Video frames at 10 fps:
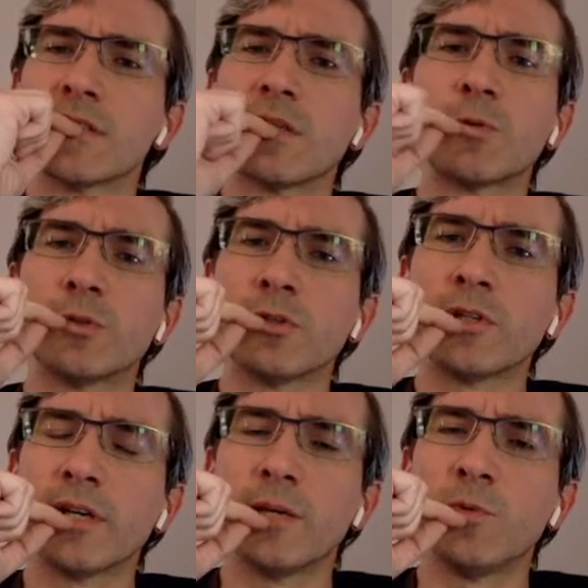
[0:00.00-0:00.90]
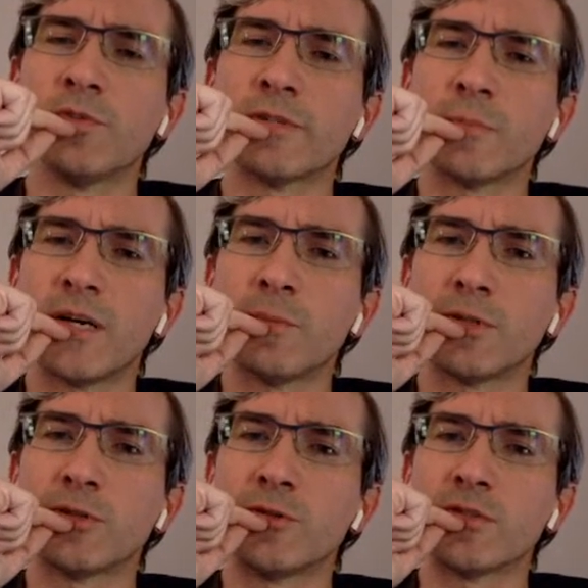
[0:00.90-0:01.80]
So I was looking at moving my
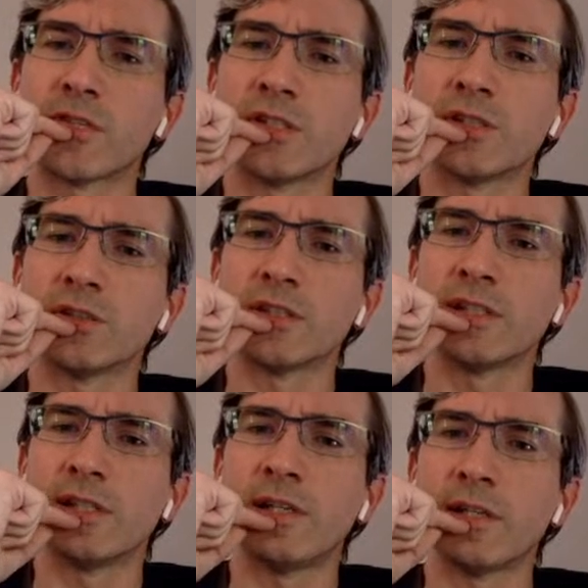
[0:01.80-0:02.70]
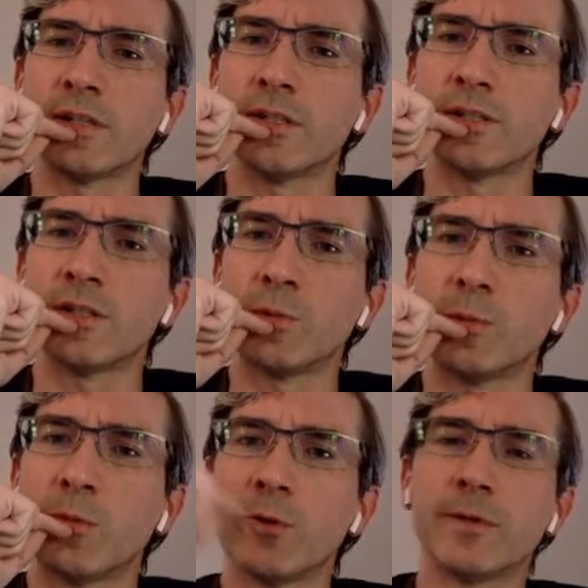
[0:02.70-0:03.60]
balloon consulting to the Netherlands at
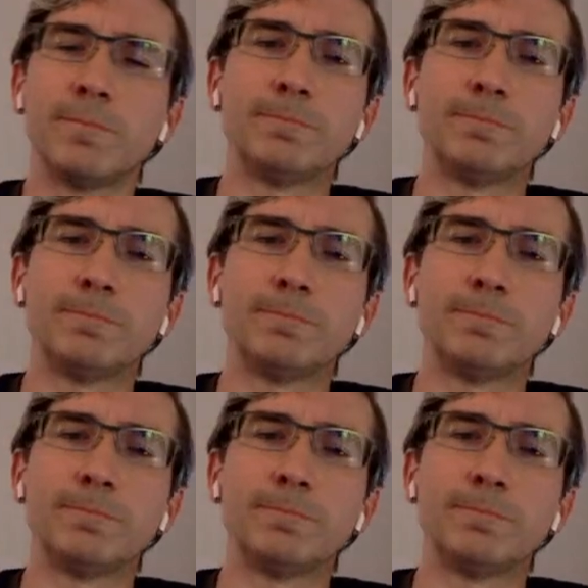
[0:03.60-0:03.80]
one point,